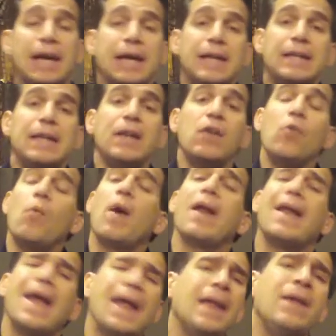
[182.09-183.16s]
He didn't
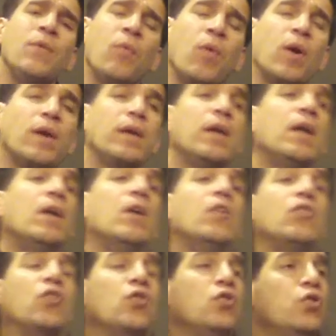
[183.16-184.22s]
want anyone
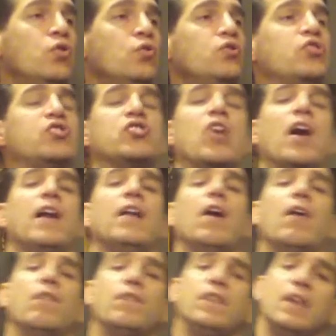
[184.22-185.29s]
to lose sight
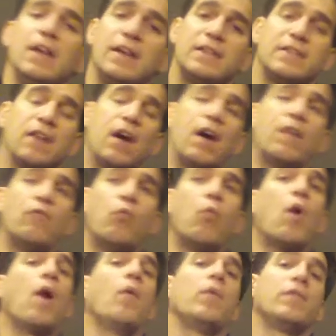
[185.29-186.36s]
of
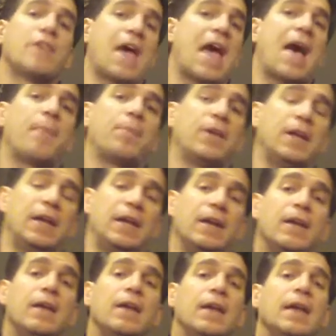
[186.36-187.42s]
what was
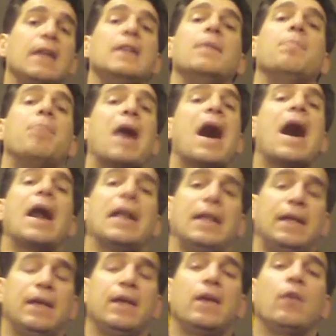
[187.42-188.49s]
happening in the
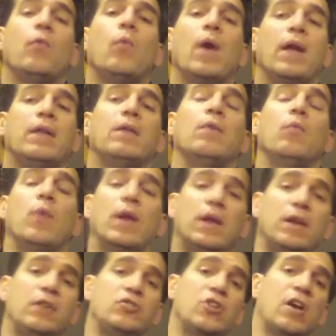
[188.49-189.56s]
body when
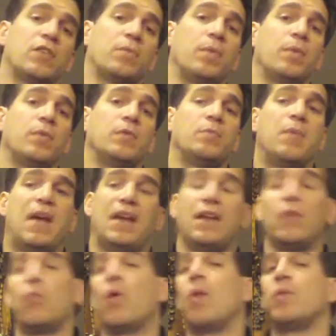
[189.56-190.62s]
an adjustment was made,
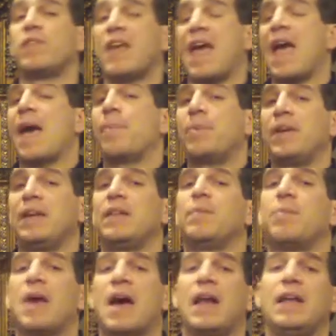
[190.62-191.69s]
and what was happening in
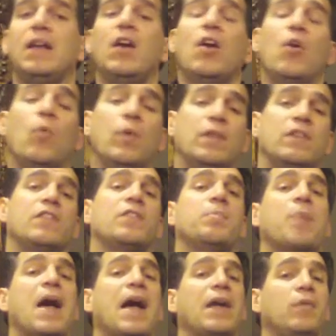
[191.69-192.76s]
the body when the
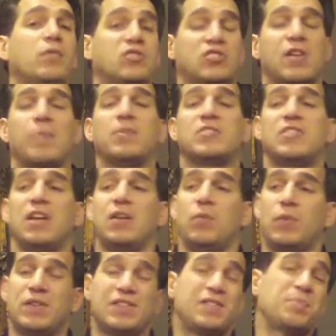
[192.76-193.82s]
spine was
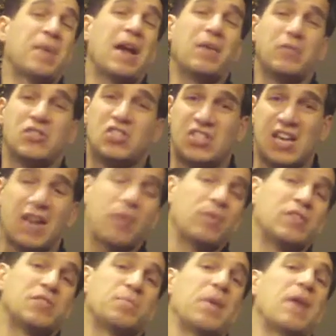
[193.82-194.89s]
subluxated, when the spine was sick,
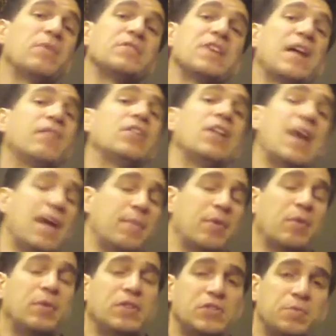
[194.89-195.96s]
when the spine was out of
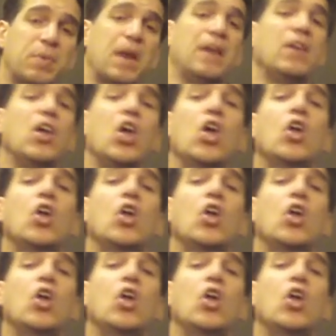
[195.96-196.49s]
alignment, when the spine